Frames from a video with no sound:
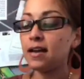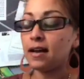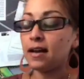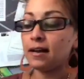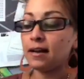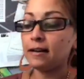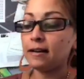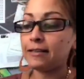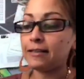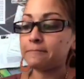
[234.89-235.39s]

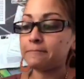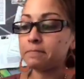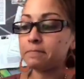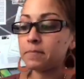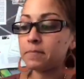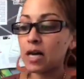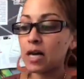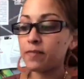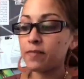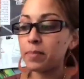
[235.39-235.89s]

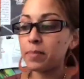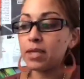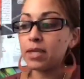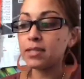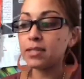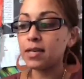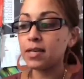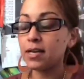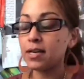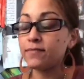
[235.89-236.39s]

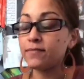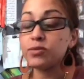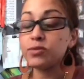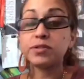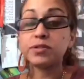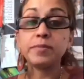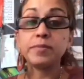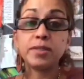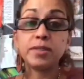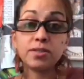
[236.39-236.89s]
I've
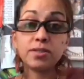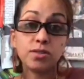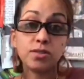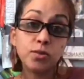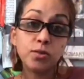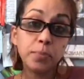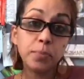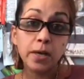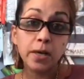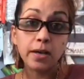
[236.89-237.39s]
used them in
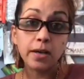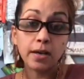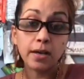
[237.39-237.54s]
soup.